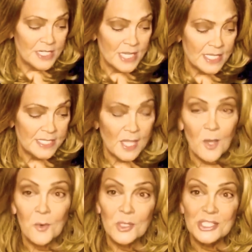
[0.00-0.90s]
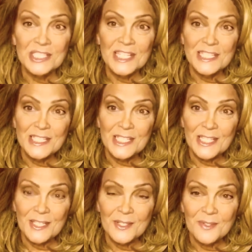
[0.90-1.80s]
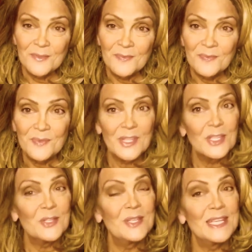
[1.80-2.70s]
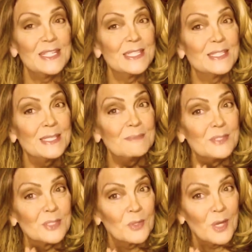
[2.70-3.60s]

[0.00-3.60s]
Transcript: so, what you need to do, you need to subscribe